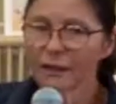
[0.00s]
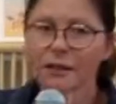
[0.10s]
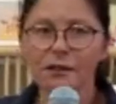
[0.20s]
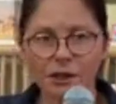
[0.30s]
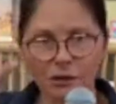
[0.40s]

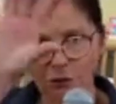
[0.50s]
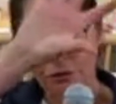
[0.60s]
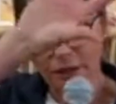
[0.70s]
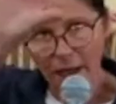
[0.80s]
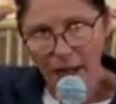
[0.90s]
So you've got
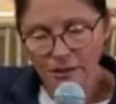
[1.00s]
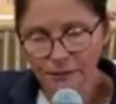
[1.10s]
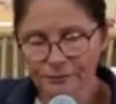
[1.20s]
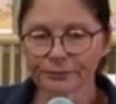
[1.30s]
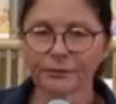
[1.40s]
the gut,
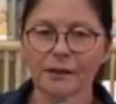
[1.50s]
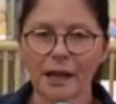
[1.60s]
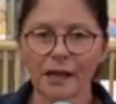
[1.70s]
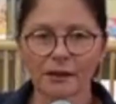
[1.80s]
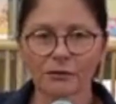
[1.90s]

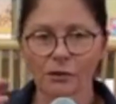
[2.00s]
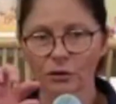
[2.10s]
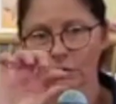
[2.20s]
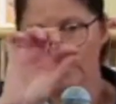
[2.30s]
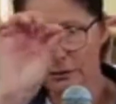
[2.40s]
and you've
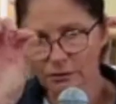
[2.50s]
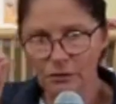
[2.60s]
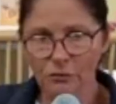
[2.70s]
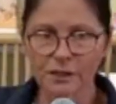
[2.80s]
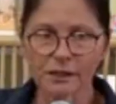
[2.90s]
got
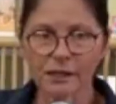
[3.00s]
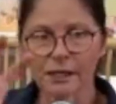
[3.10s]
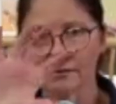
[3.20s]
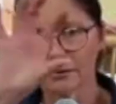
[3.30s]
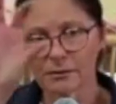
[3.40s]

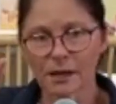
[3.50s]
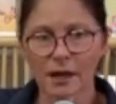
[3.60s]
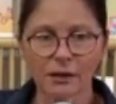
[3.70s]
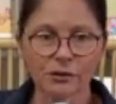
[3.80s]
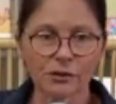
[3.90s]
obviously
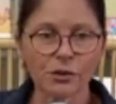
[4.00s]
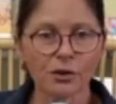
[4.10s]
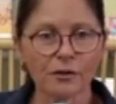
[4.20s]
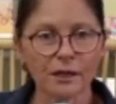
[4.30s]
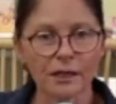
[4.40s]
uh, the
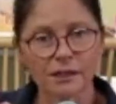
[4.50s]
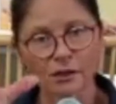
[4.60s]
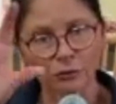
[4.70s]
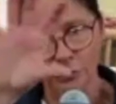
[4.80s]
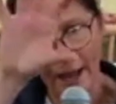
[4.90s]
nerve endings
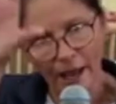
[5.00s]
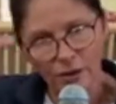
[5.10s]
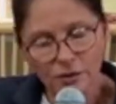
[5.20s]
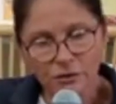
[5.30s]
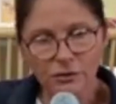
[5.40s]

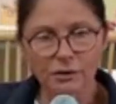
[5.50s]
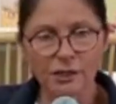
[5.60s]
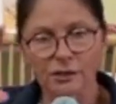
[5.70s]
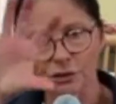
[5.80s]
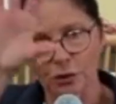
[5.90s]
around the
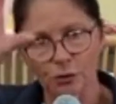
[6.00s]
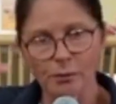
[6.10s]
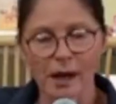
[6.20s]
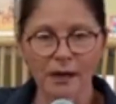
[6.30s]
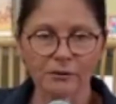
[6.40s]
external
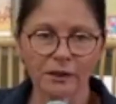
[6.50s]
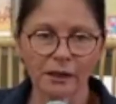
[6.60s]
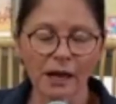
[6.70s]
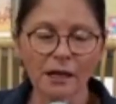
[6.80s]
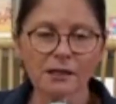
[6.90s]
part of the
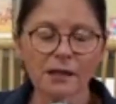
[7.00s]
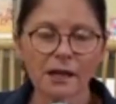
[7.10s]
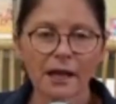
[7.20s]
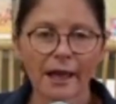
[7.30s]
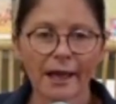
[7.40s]
gut,
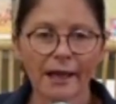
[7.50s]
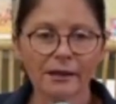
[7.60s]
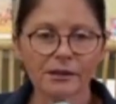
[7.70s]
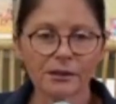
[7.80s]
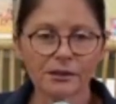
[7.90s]

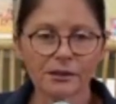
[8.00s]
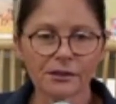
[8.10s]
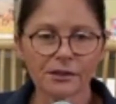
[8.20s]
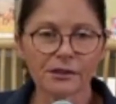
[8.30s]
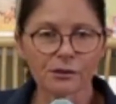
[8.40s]
and
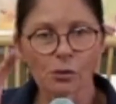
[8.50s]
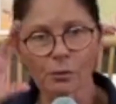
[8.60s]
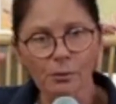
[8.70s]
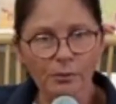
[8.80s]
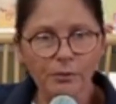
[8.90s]
this is
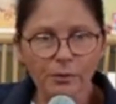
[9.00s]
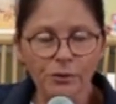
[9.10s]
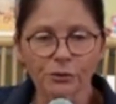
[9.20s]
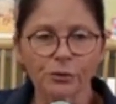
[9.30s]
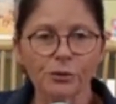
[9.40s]
all
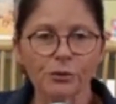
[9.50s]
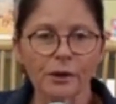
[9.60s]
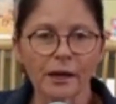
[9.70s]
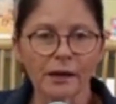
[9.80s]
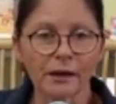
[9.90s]
through
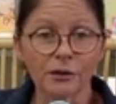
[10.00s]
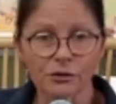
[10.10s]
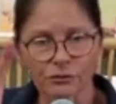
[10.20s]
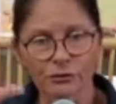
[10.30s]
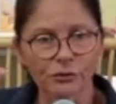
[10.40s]
uh,
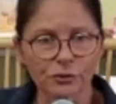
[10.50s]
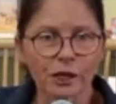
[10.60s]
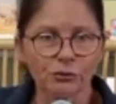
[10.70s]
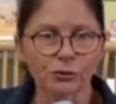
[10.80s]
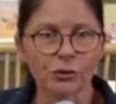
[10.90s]
through
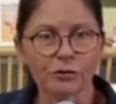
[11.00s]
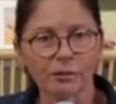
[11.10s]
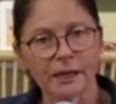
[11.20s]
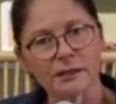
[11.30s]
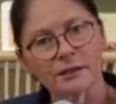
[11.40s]
general nerve
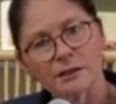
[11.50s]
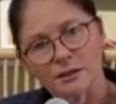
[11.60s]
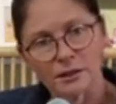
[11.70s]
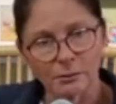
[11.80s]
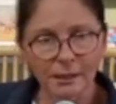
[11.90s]

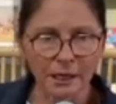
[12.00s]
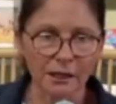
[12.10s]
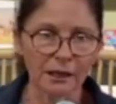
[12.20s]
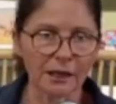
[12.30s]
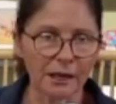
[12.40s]
plexuses that
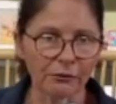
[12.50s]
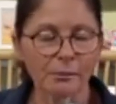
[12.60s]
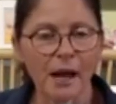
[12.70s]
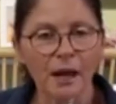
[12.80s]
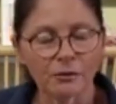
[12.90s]
appear in every
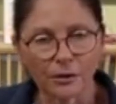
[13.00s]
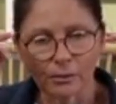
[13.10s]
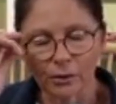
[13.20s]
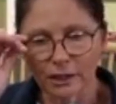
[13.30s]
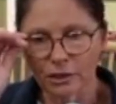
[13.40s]
part of the
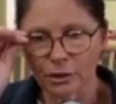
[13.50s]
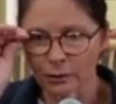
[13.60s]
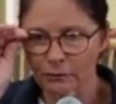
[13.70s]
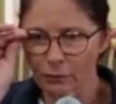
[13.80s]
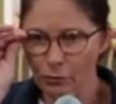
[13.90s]
body to
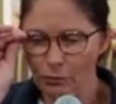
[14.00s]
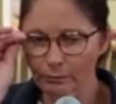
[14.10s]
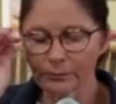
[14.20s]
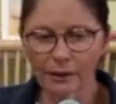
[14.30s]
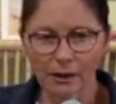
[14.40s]

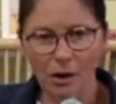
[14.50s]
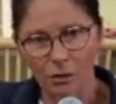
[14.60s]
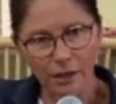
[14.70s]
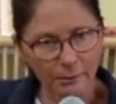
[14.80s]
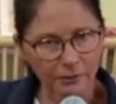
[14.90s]
inform a whole heap of